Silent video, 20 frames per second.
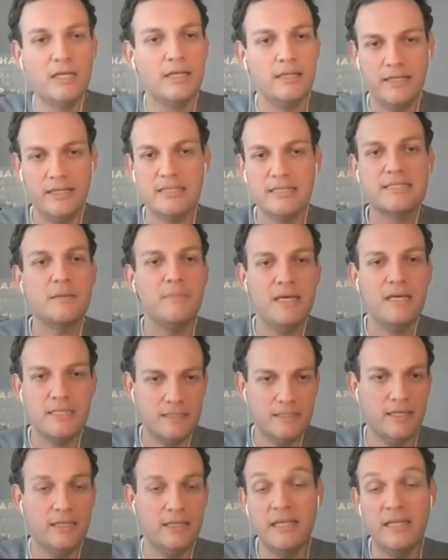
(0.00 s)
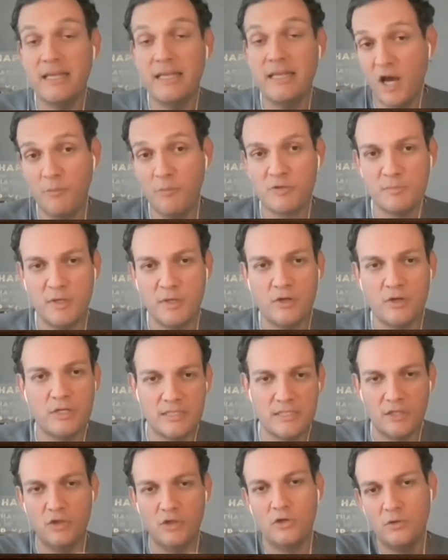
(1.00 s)
That's amazing and helps because
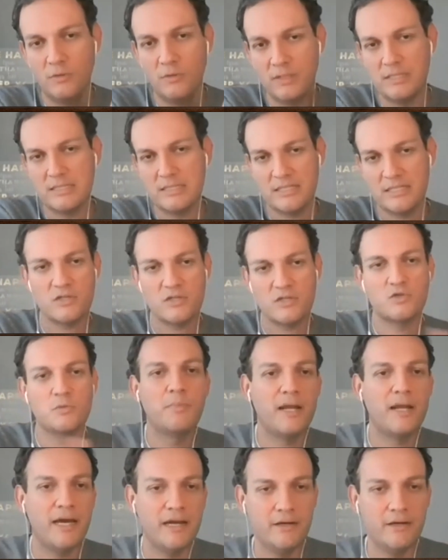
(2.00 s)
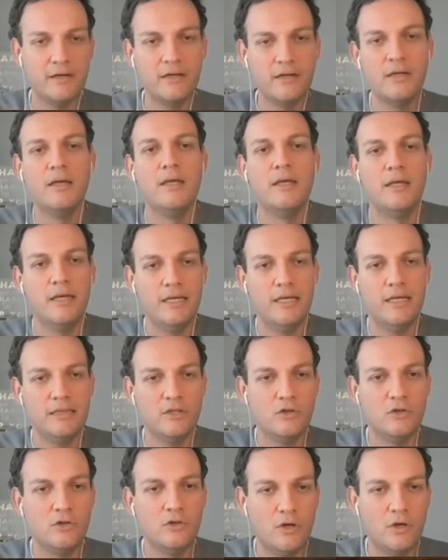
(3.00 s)
they know us as a supplier and they
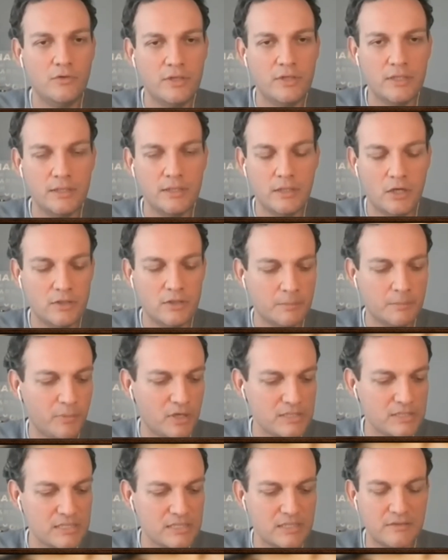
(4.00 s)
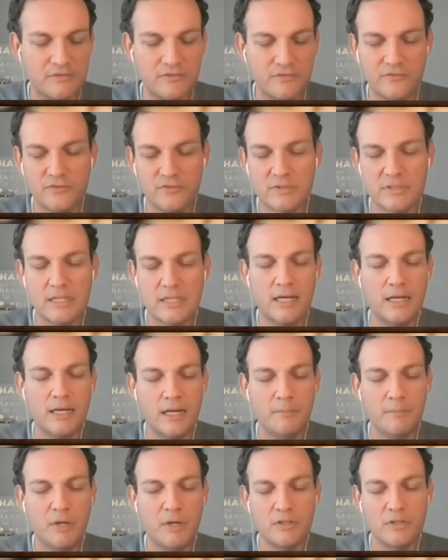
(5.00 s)
know all the positives
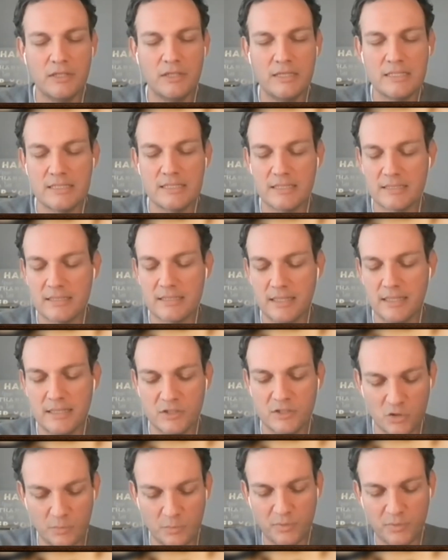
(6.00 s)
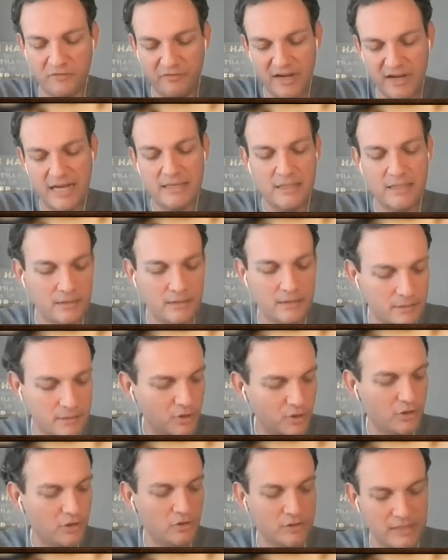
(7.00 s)
about us as to providing the
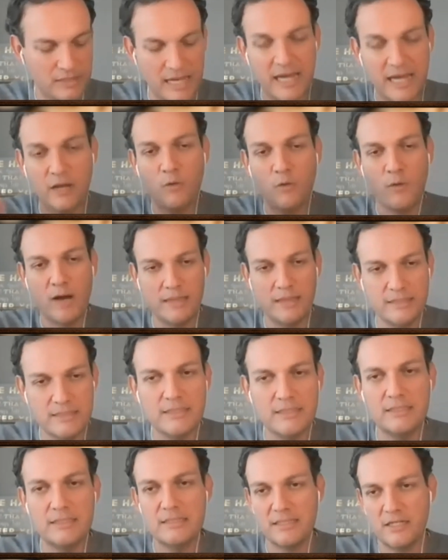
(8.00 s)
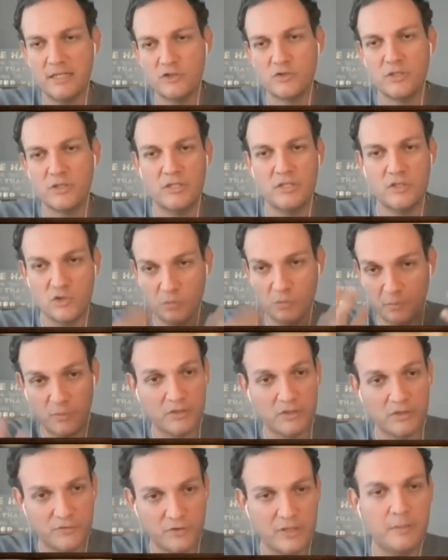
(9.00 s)
product, the high quality, etc., the
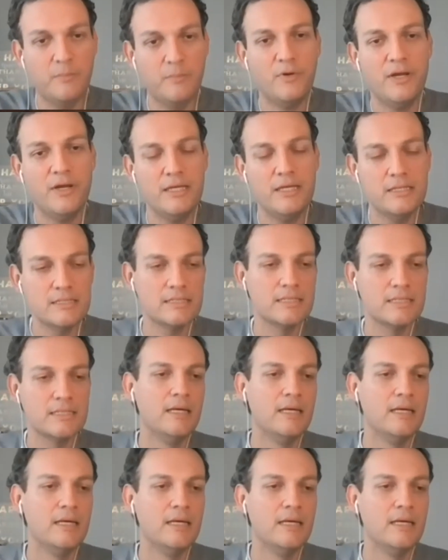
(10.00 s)
support for the brands.